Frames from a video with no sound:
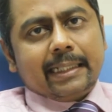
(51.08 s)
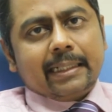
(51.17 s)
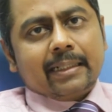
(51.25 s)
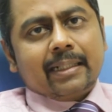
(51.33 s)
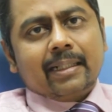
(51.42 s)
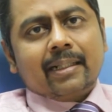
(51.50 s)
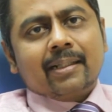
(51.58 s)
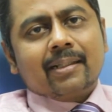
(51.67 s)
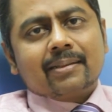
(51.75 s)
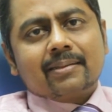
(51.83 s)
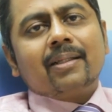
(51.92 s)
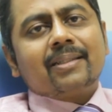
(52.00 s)
right
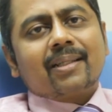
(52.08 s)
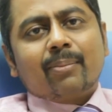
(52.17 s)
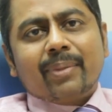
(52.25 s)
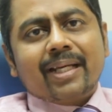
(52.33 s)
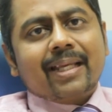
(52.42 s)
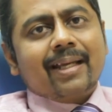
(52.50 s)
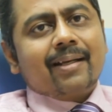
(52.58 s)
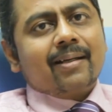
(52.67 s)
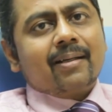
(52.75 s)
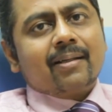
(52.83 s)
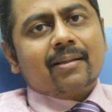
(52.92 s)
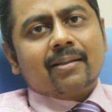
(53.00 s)
unless these are
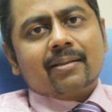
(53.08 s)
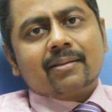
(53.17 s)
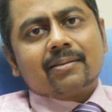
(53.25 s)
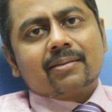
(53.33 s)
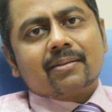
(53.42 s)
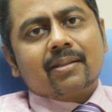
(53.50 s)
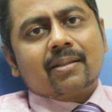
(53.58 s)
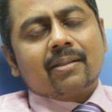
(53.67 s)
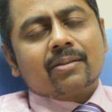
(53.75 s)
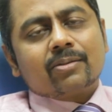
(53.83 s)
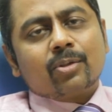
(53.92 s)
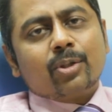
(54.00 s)
medicated uh,
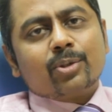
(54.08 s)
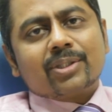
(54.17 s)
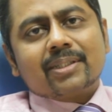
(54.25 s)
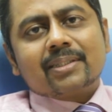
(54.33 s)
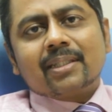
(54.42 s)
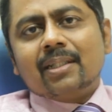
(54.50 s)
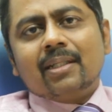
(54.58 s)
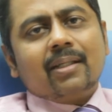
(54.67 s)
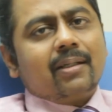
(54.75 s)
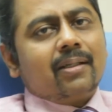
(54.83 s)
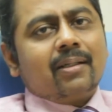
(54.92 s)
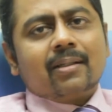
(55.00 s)
uh solutions
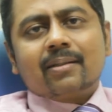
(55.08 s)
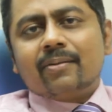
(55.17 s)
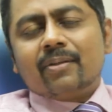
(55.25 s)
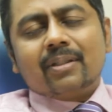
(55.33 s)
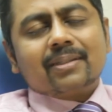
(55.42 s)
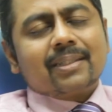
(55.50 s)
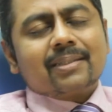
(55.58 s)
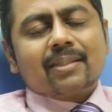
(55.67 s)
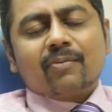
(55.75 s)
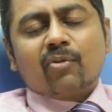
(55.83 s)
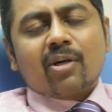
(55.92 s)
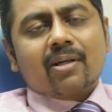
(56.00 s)
uh, just a
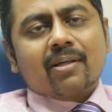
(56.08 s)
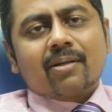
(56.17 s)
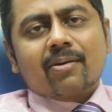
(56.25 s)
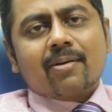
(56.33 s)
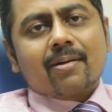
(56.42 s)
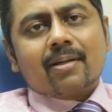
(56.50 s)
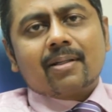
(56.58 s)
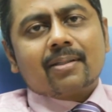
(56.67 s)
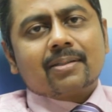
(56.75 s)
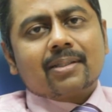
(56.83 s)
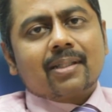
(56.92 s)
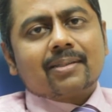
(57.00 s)
water or
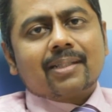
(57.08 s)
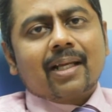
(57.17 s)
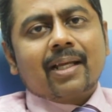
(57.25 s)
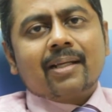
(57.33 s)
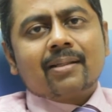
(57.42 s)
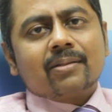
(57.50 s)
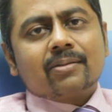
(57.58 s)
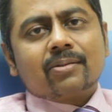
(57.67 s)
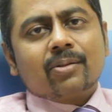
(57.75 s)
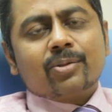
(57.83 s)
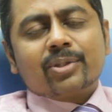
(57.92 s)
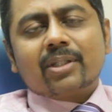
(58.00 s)
saline
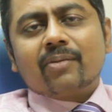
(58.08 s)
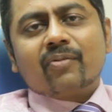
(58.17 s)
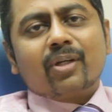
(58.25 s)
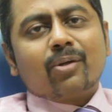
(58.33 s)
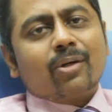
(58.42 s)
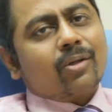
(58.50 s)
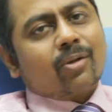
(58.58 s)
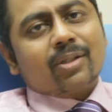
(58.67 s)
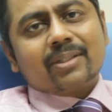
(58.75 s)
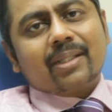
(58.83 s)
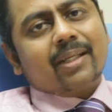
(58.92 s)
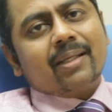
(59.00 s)
solution will not
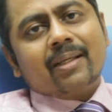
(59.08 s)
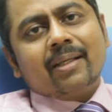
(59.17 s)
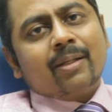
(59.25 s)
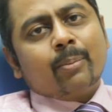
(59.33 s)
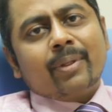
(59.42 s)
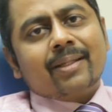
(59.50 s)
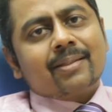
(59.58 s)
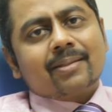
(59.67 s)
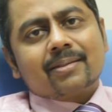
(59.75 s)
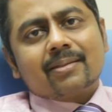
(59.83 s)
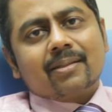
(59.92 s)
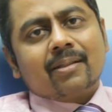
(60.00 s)
cause any major
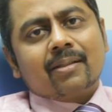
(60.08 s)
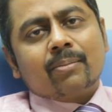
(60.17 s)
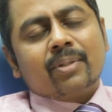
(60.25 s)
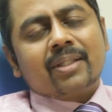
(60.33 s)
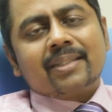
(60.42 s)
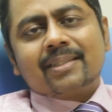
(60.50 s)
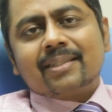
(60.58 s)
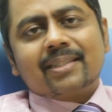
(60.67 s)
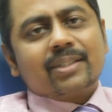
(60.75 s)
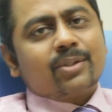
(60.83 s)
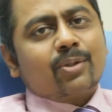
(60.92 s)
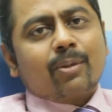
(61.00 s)
burning
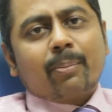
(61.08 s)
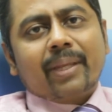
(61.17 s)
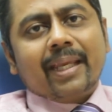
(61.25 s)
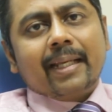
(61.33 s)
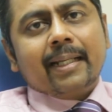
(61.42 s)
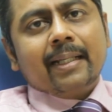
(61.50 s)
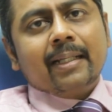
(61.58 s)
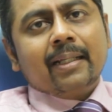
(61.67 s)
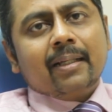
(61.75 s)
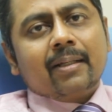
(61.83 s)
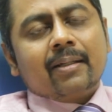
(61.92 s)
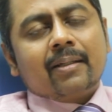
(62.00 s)
sensation or pain
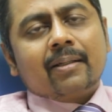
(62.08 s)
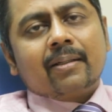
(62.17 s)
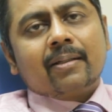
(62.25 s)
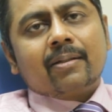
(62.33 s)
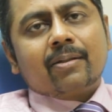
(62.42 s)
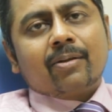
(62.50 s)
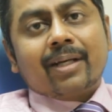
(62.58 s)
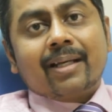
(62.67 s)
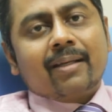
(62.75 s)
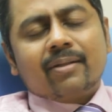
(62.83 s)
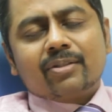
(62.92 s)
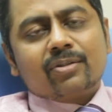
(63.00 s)
uh, or
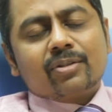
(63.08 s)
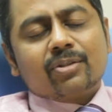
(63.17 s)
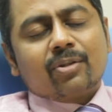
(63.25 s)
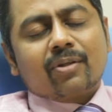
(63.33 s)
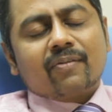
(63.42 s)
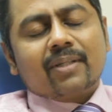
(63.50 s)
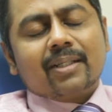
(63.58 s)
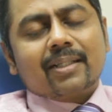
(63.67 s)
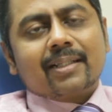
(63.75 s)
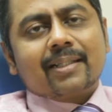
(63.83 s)
any sort of hurt in